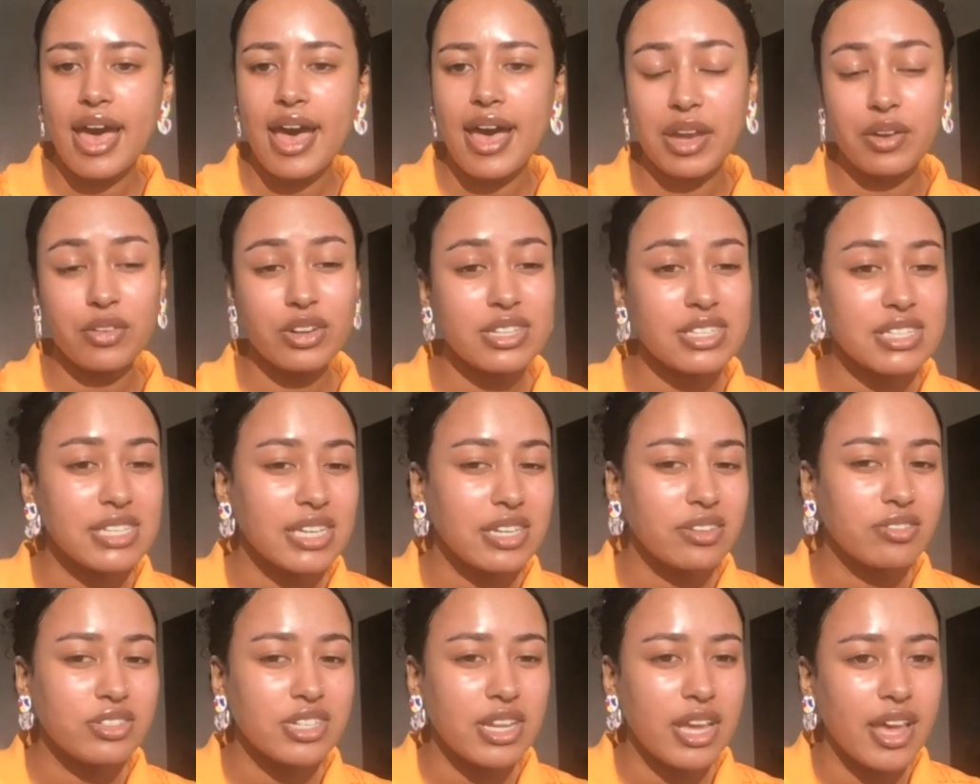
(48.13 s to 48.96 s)
I
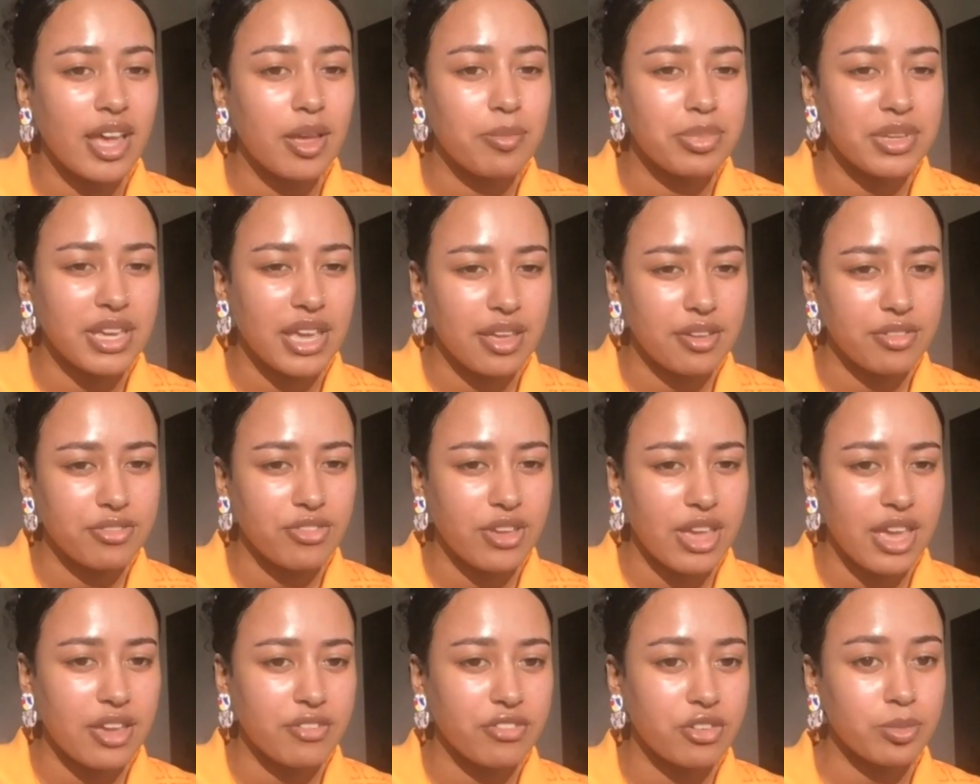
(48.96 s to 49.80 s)
received a
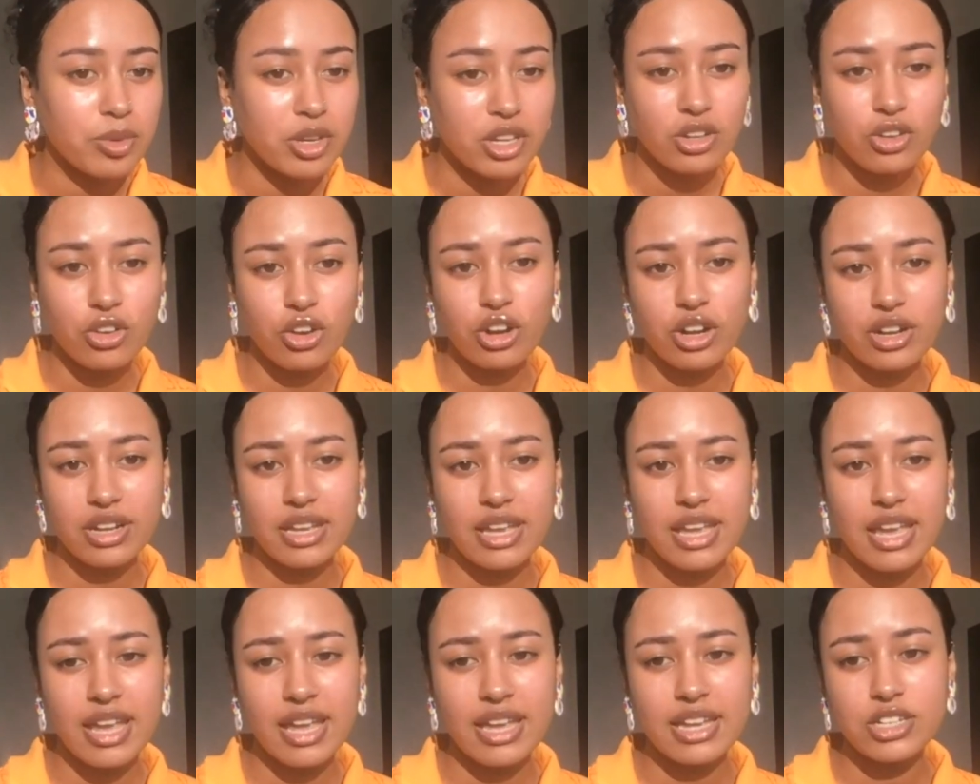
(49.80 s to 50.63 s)
BFA from
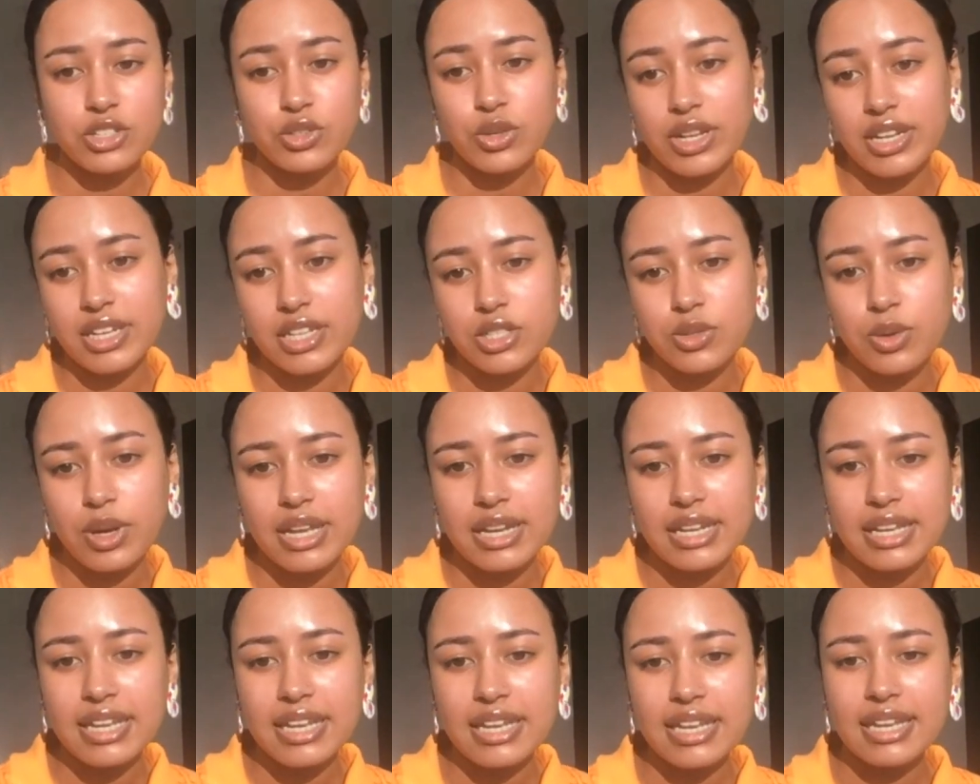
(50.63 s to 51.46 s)
Concordia in
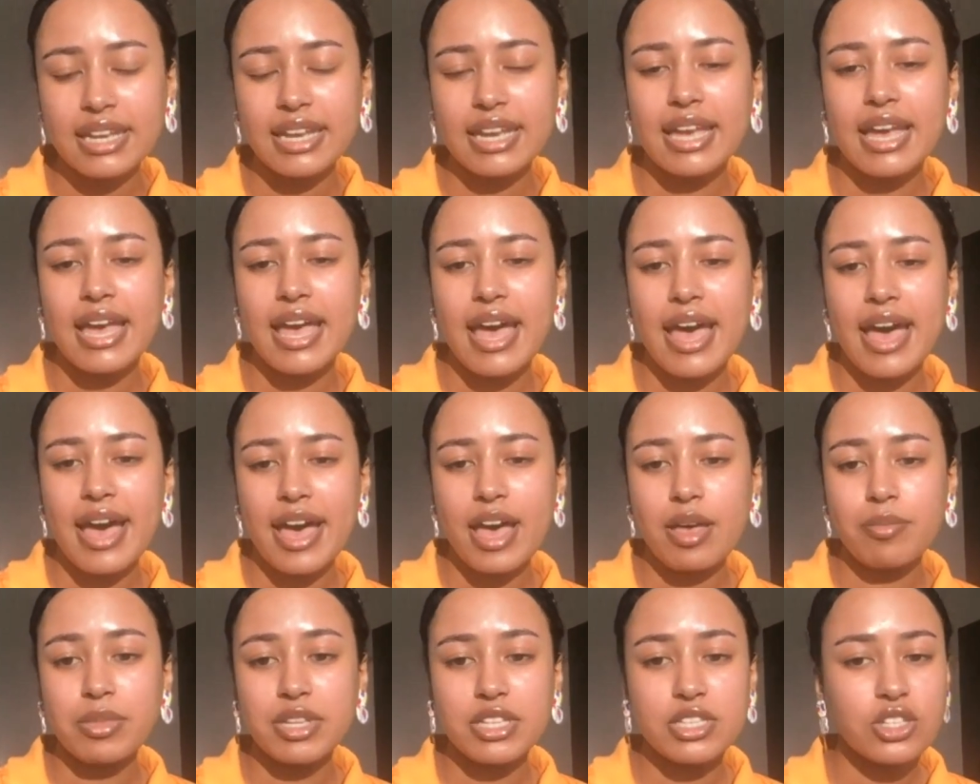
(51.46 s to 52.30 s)
2020
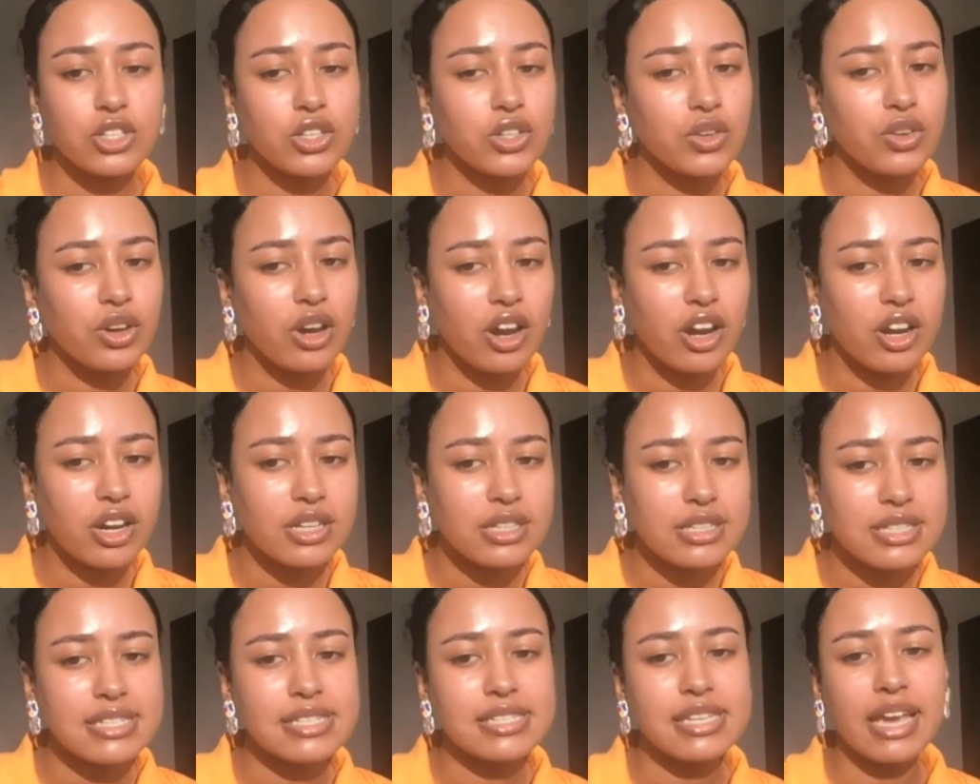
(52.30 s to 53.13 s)
um, in studio
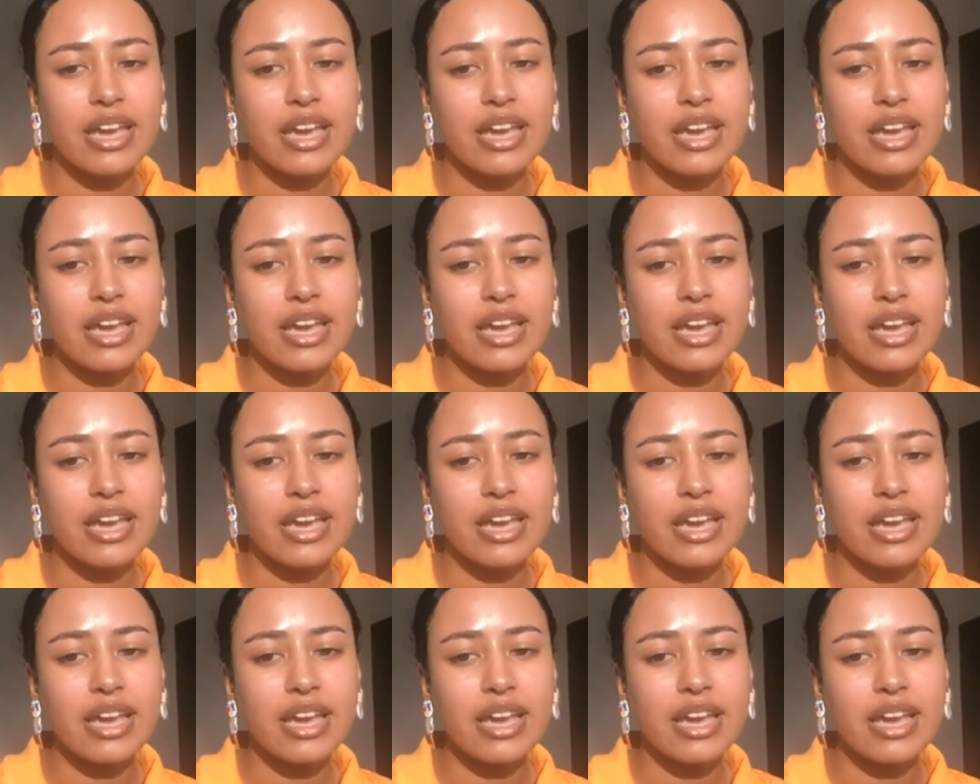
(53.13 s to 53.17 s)
arts.